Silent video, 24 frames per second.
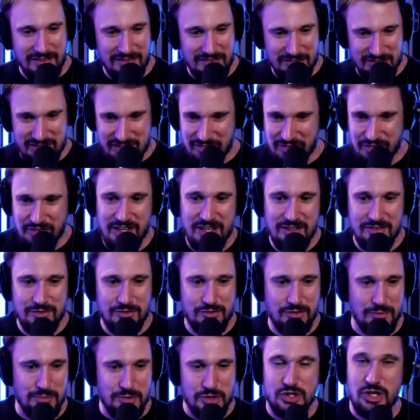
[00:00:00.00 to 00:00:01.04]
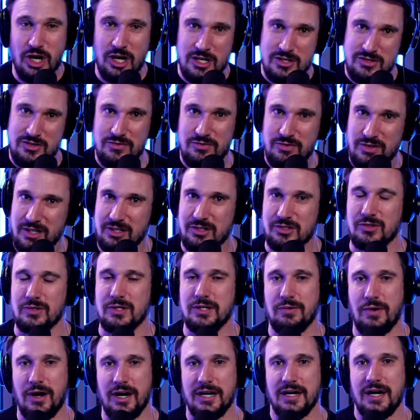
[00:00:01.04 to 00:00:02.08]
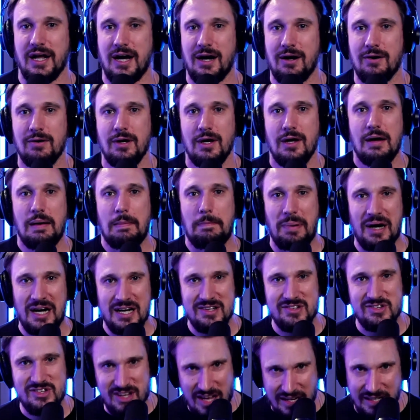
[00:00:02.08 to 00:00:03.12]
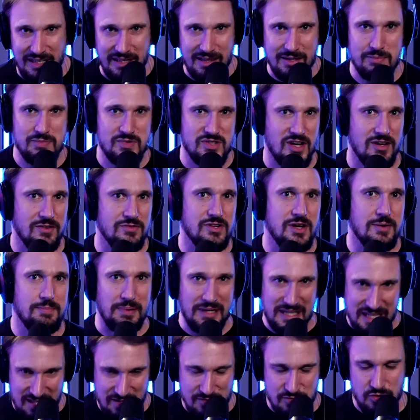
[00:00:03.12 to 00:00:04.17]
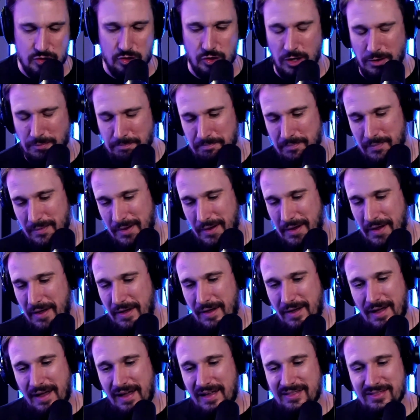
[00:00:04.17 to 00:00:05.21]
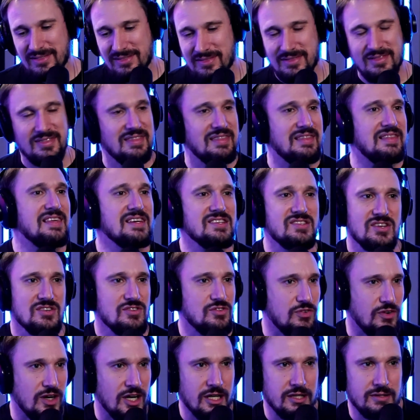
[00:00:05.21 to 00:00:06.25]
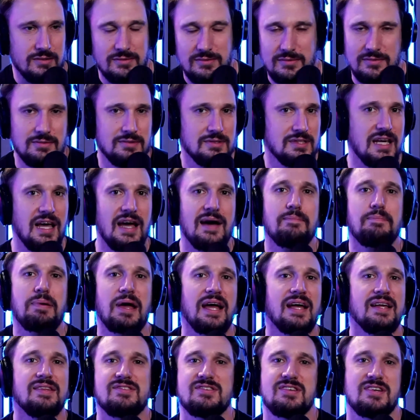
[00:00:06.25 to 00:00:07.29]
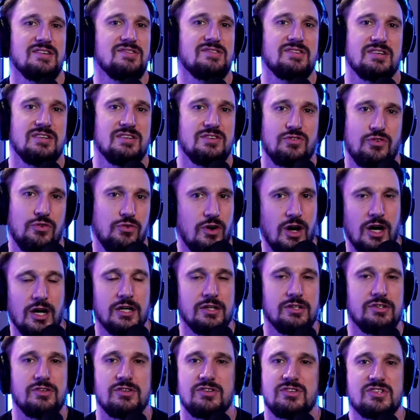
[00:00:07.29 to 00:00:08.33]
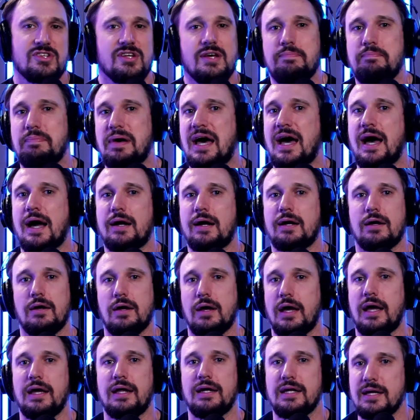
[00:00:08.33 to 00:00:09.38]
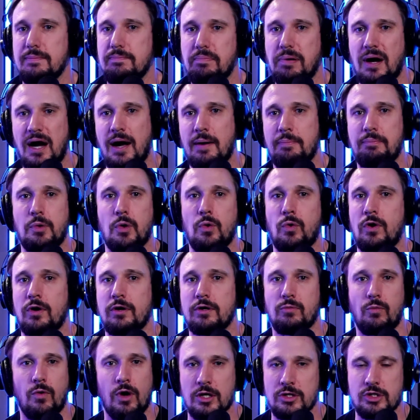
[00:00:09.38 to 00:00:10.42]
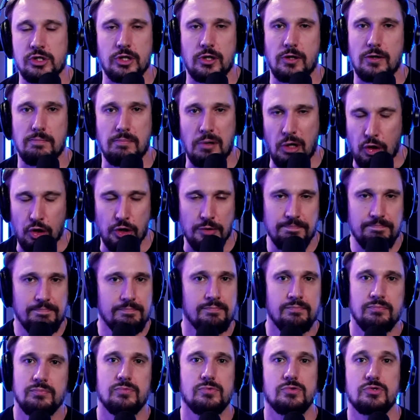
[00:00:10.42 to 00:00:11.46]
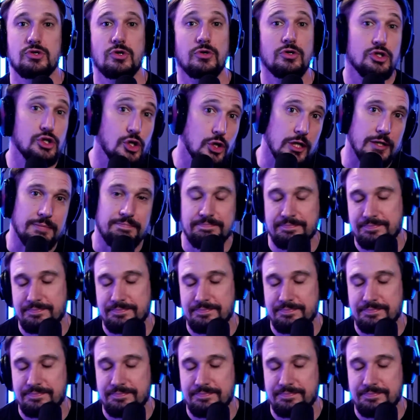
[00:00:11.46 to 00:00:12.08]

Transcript: defeat from the jaws of victory right now by setting themselves up against Trump. This is fun. Campaign season is fun to sit back and eat popcorn and watch it all burn. So enjoy.